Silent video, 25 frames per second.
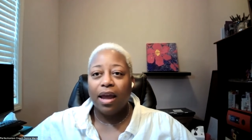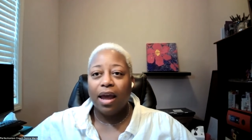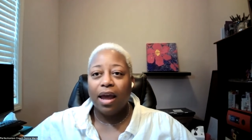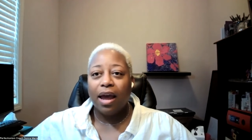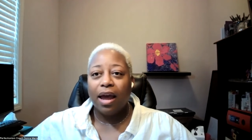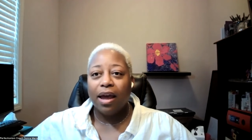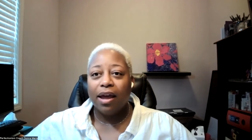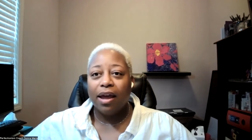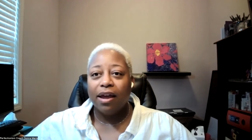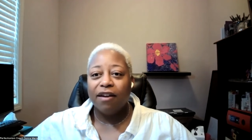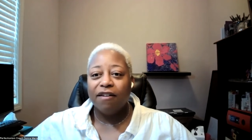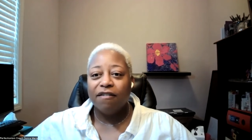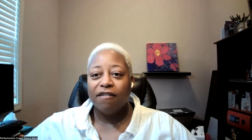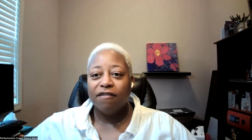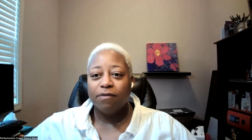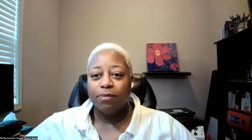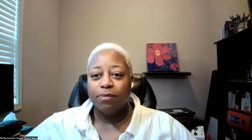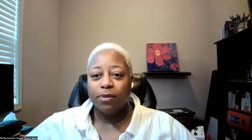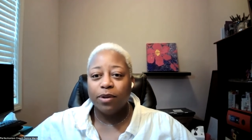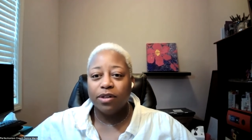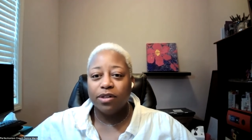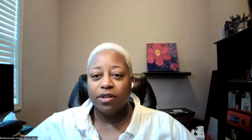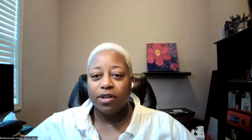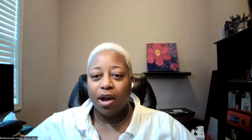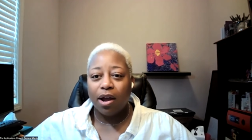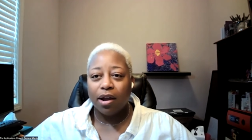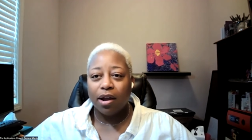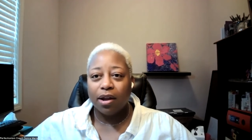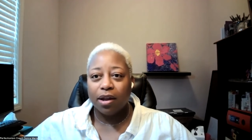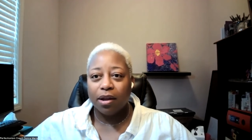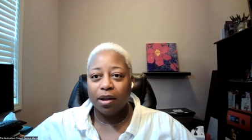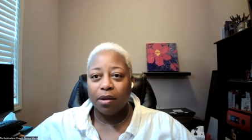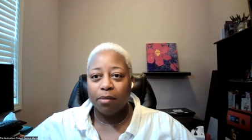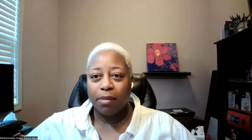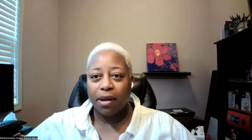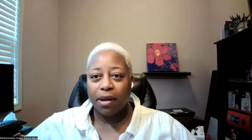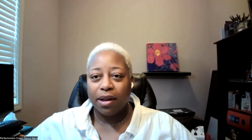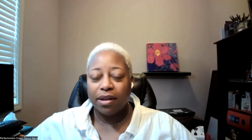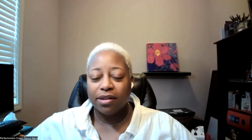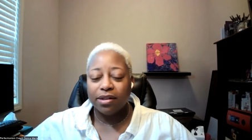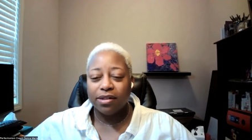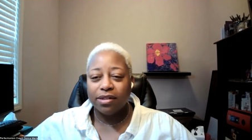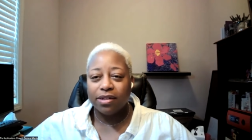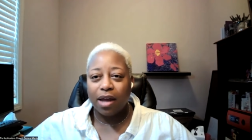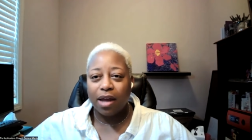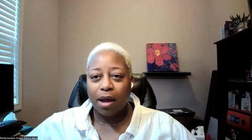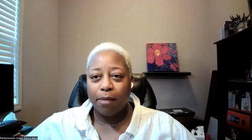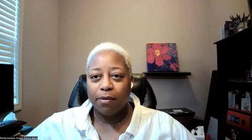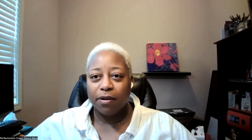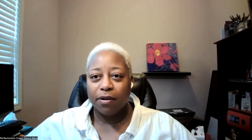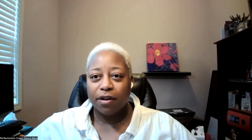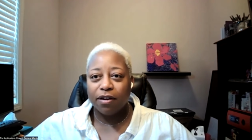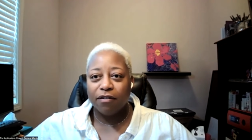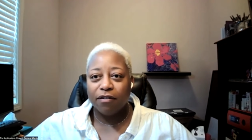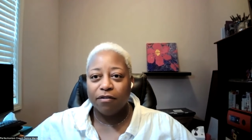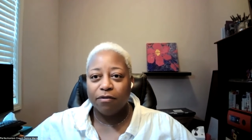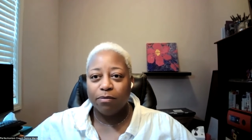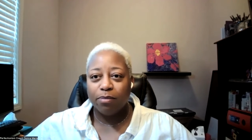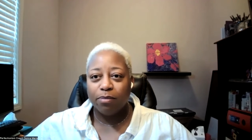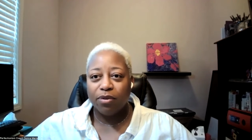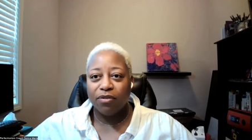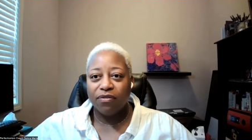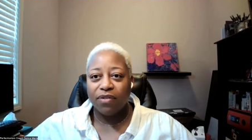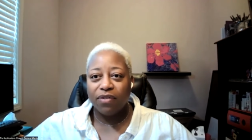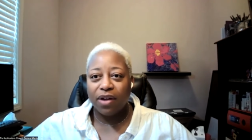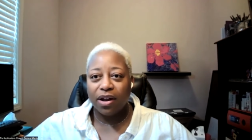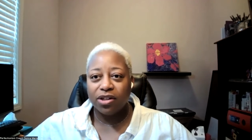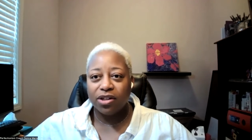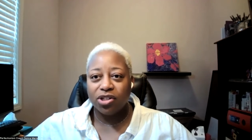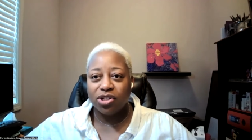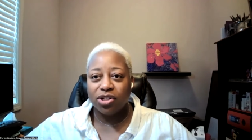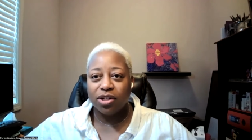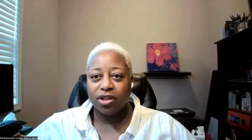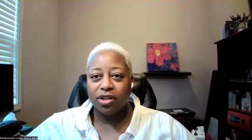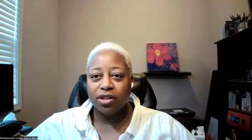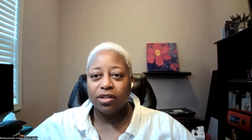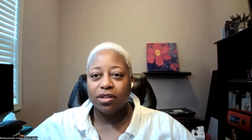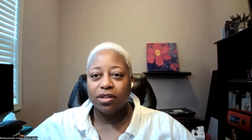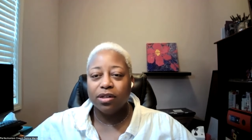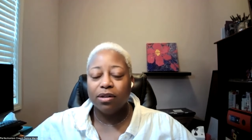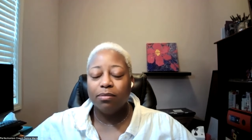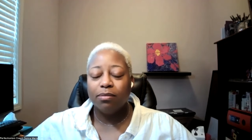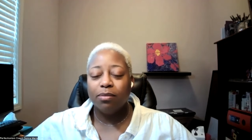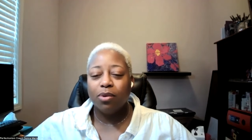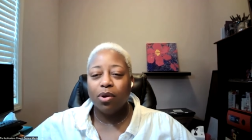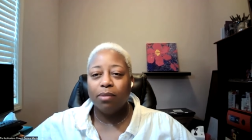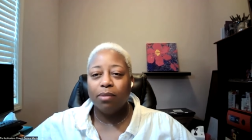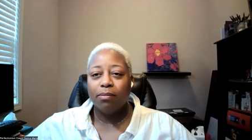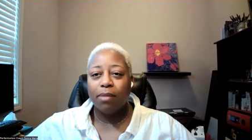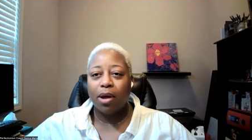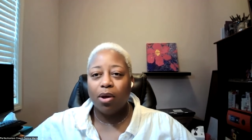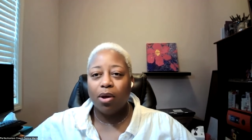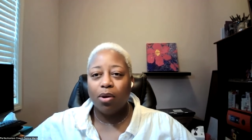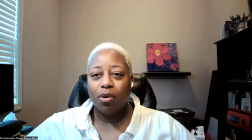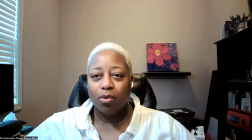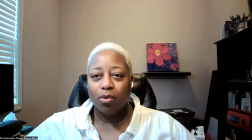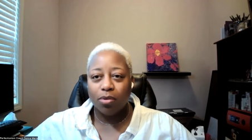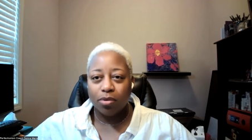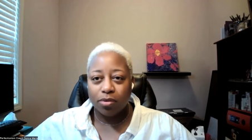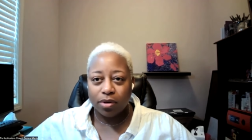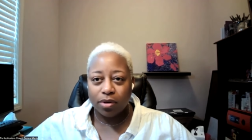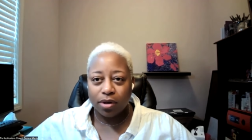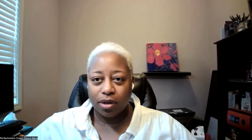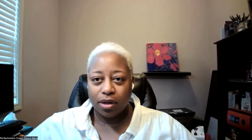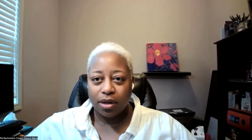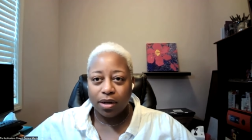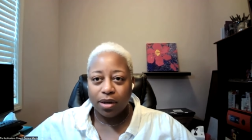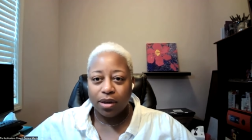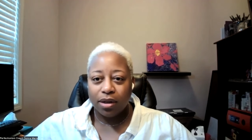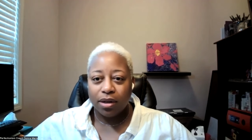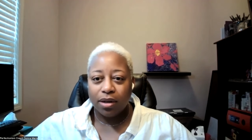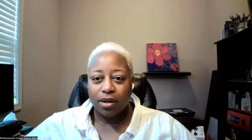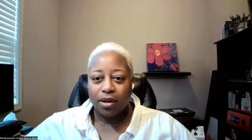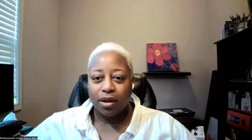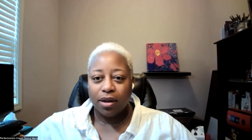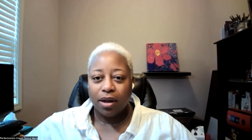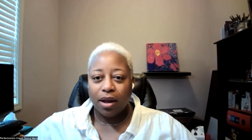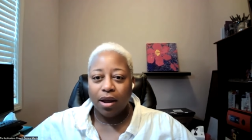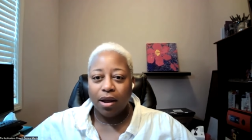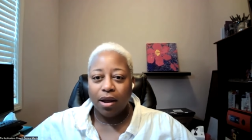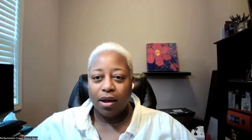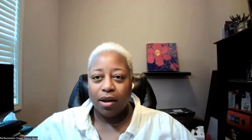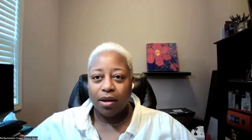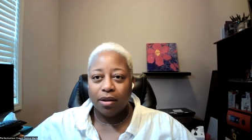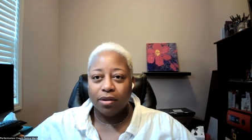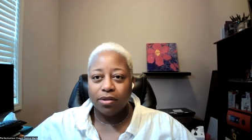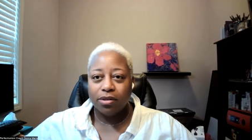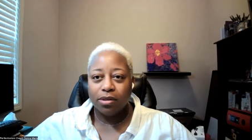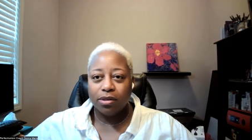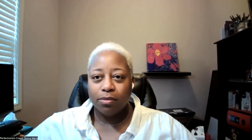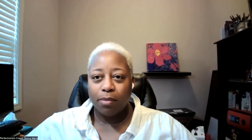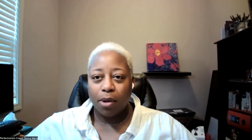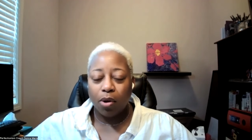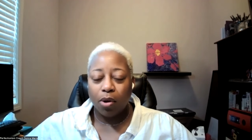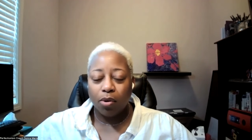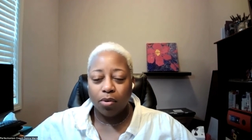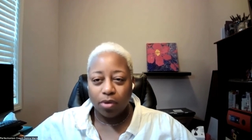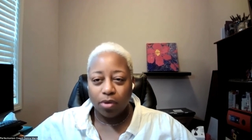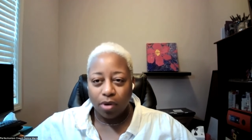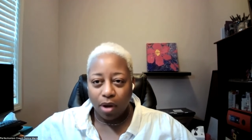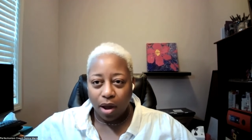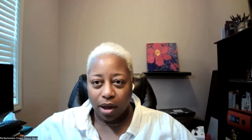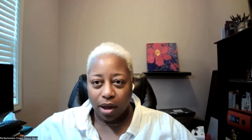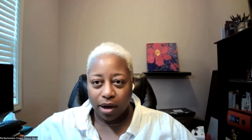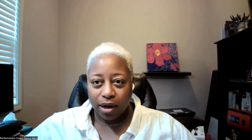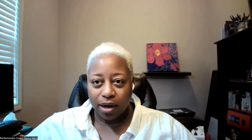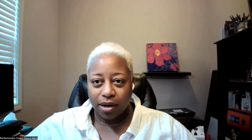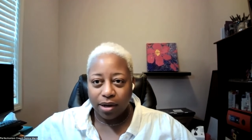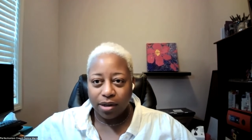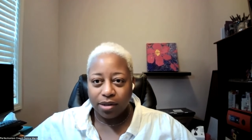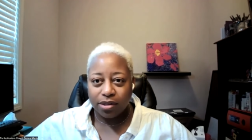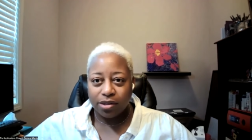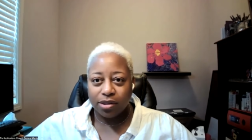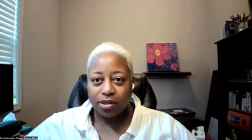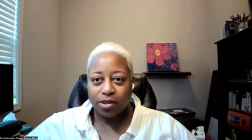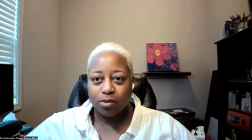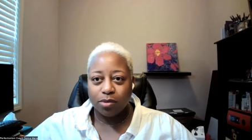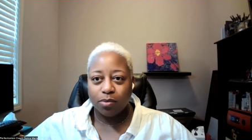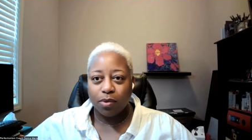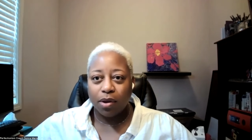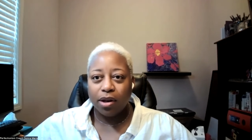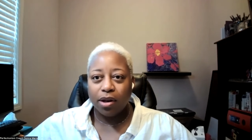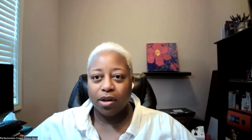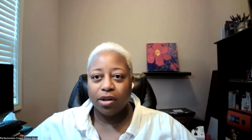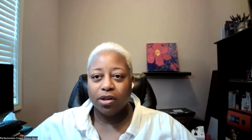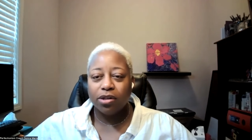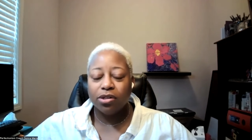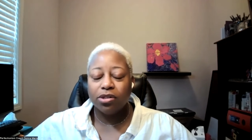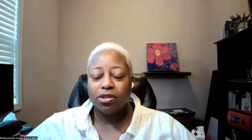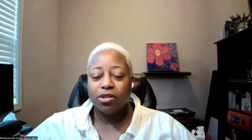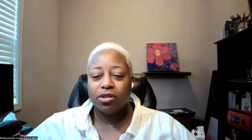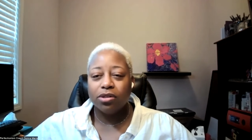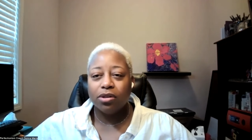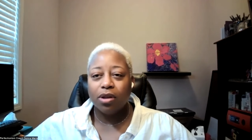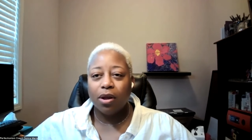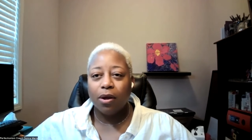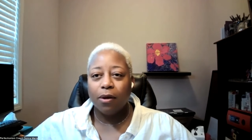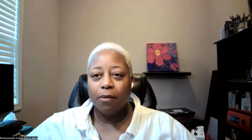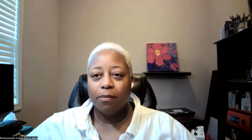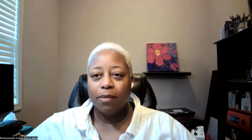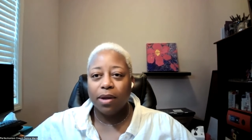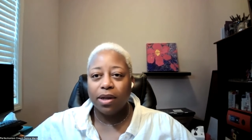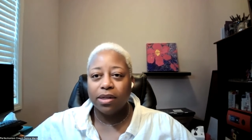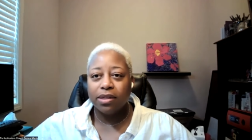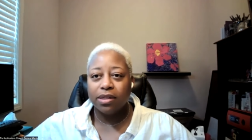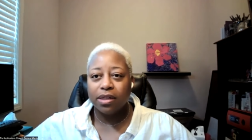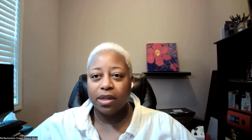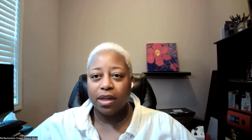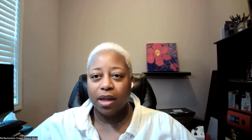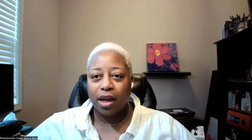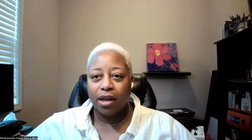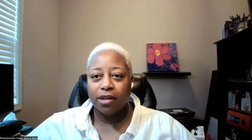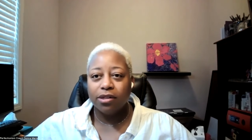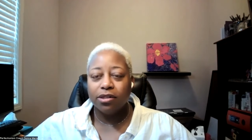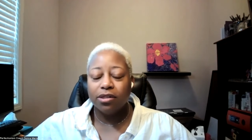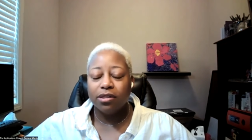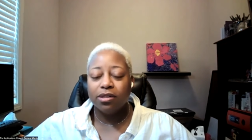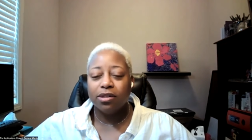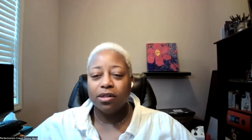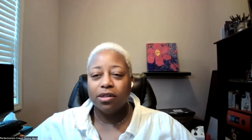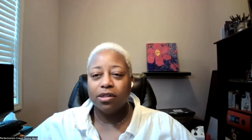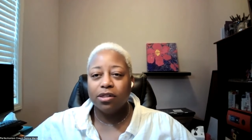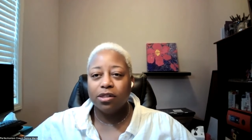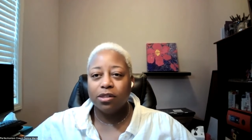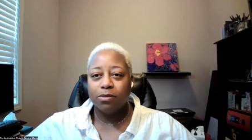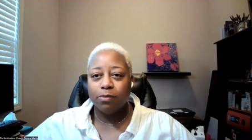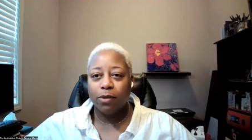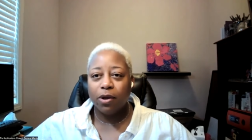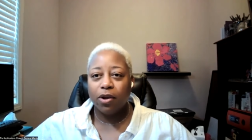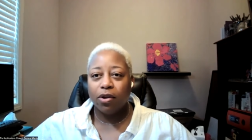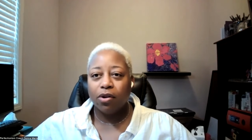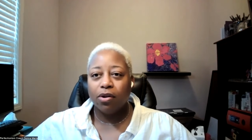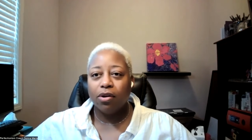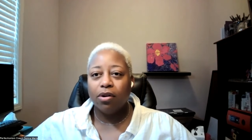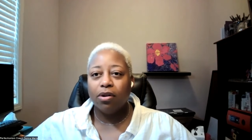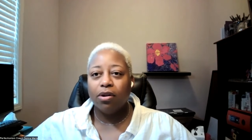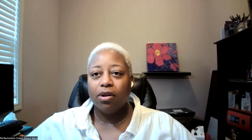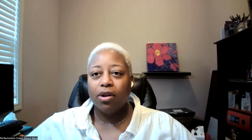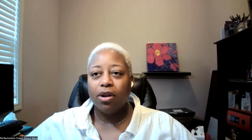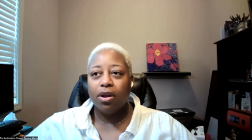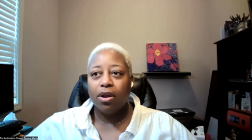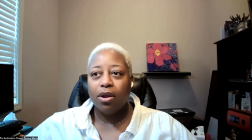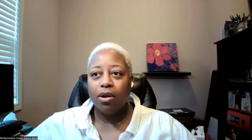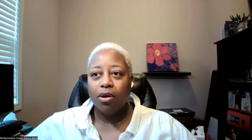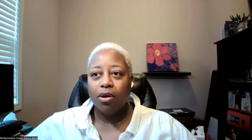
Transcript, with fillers: I have been talking about this topic of perfectionism on my own Uh, to my own audience, as well as um, as a guest speaker